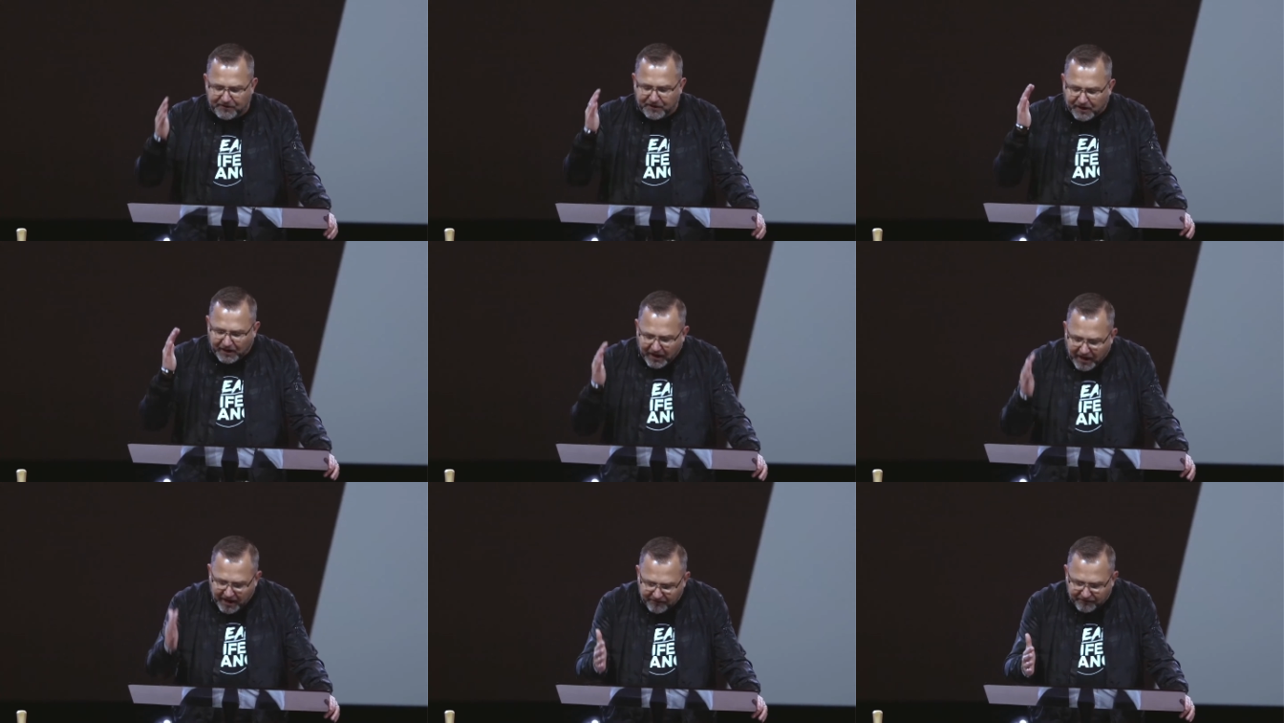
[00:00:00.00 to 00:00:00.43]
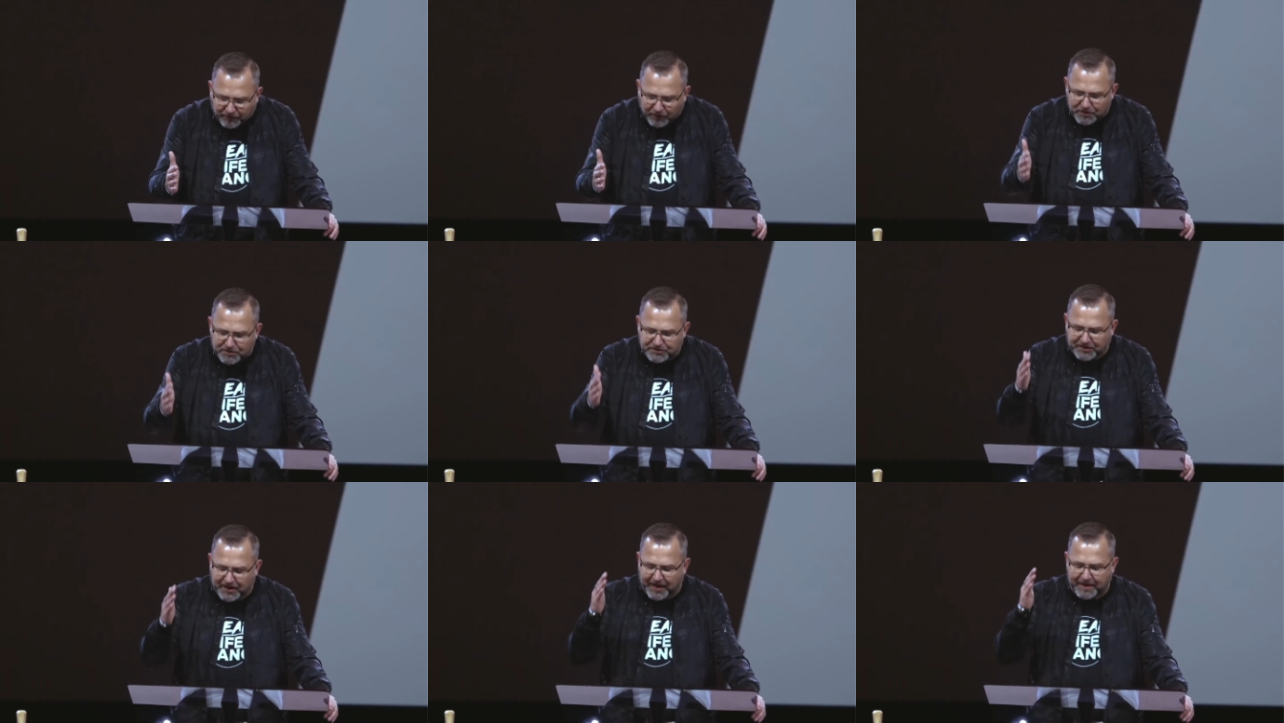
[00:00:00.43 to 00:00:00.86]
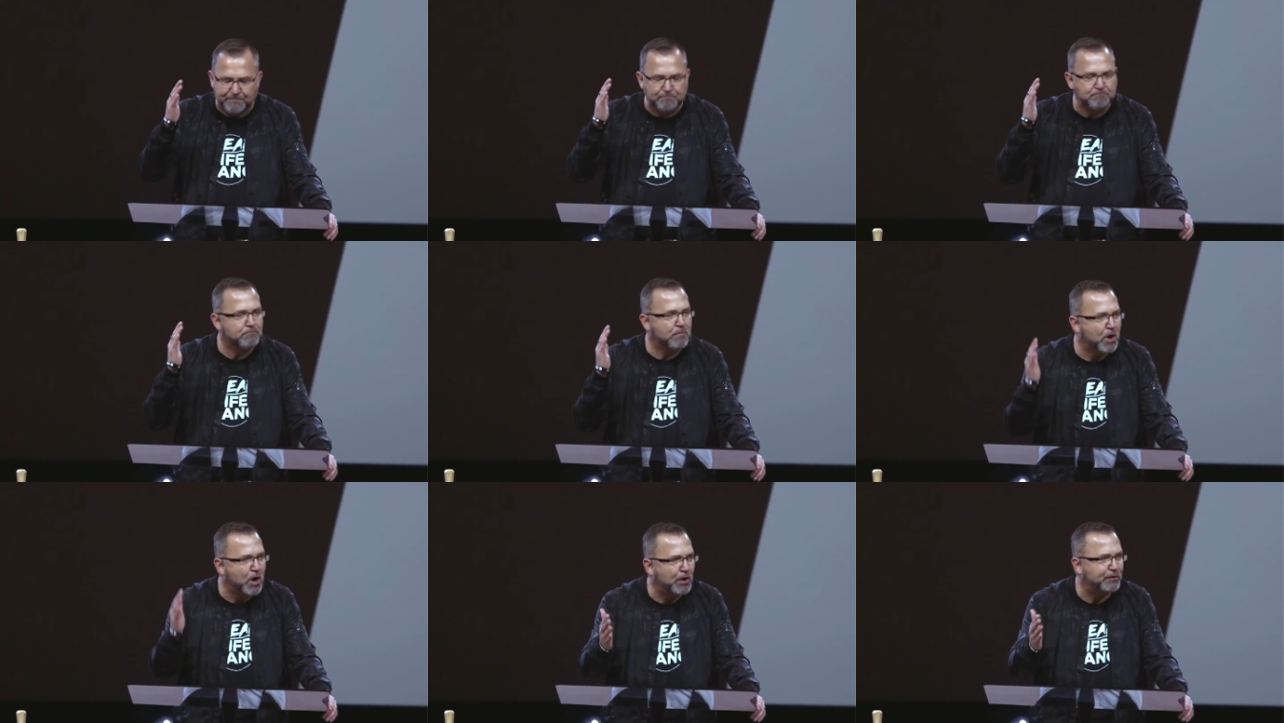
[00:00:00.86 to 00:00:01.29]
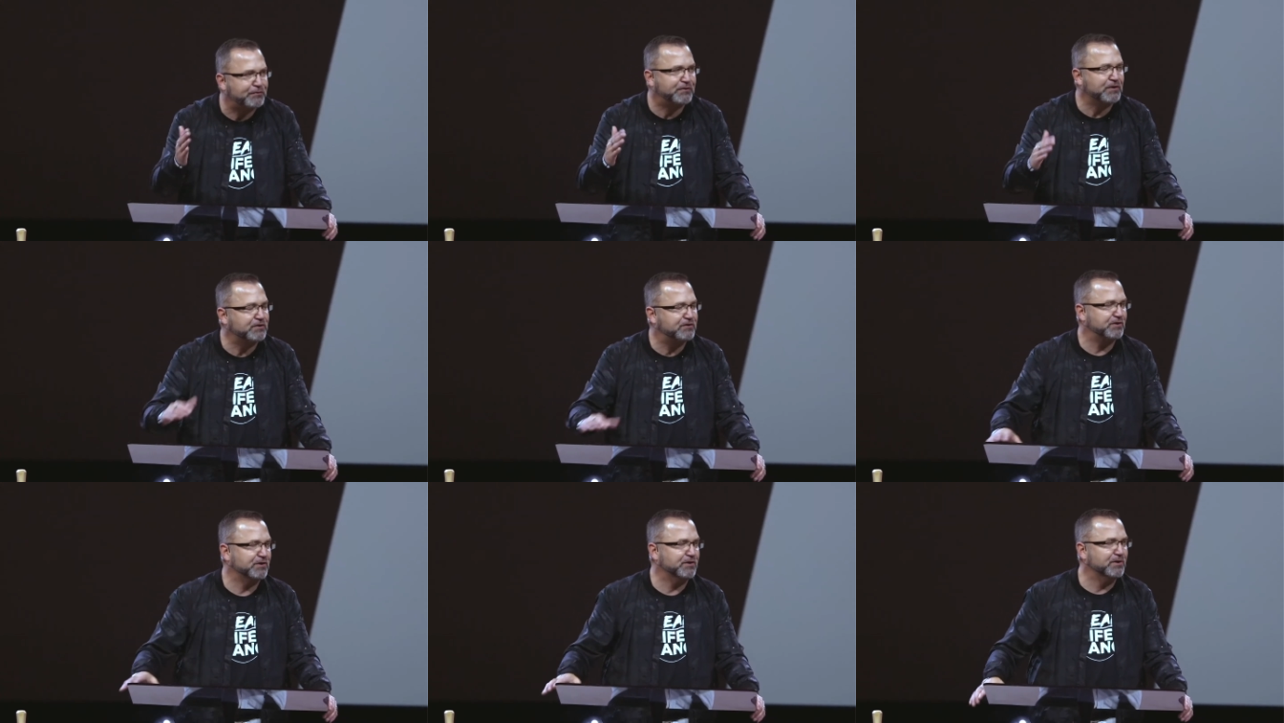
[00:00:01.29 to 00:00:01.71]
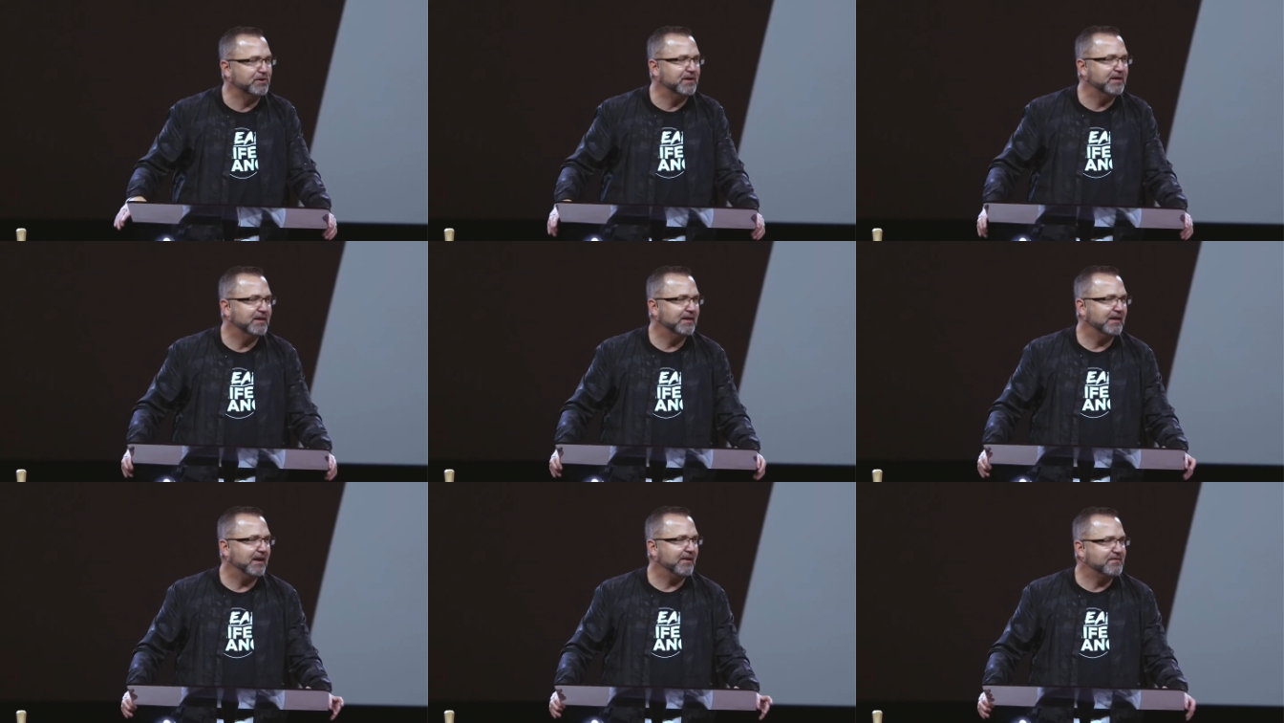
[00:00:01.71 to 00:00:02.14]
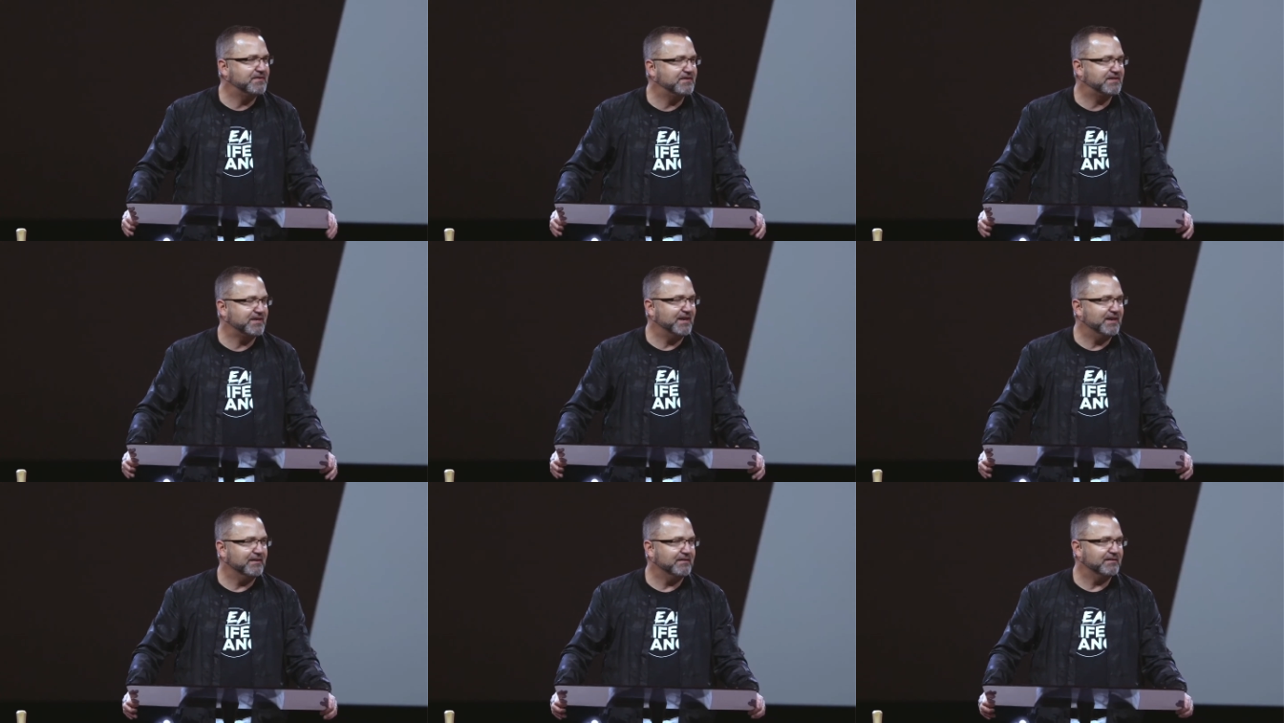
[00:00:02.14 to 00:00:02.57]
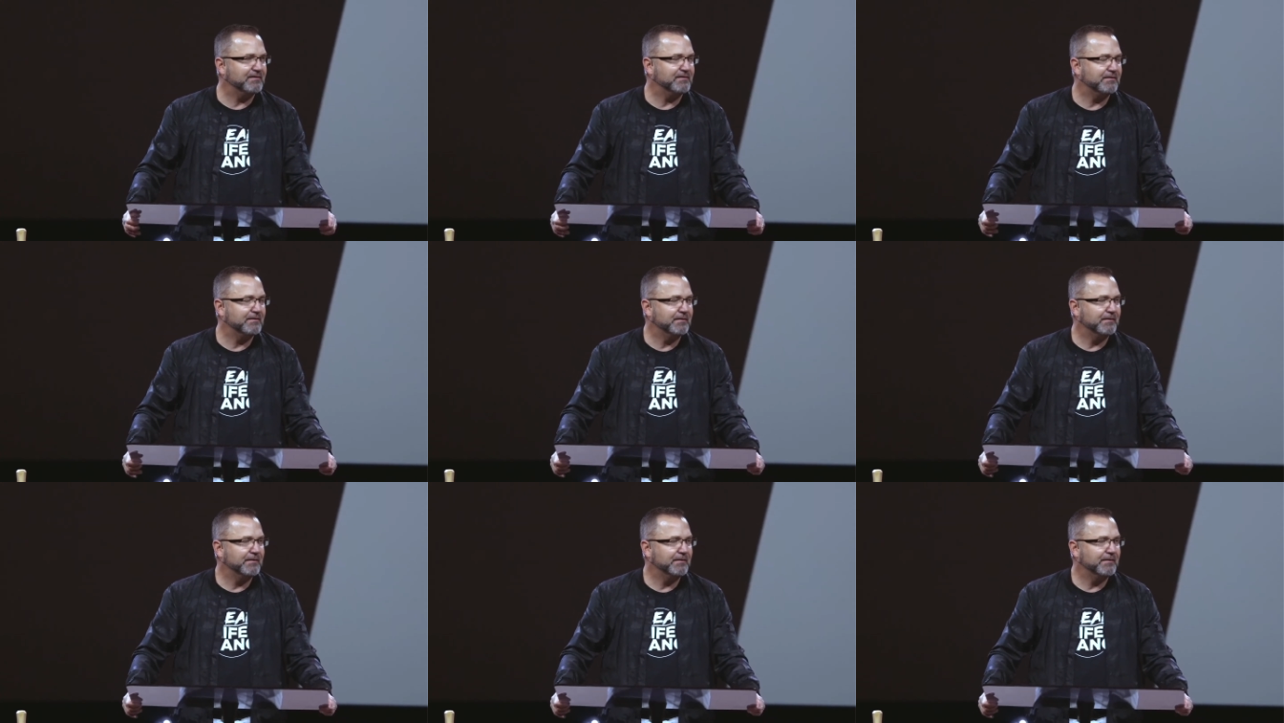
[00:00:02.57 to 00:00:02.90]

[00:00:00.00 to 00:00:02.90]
covers a multitude of sins.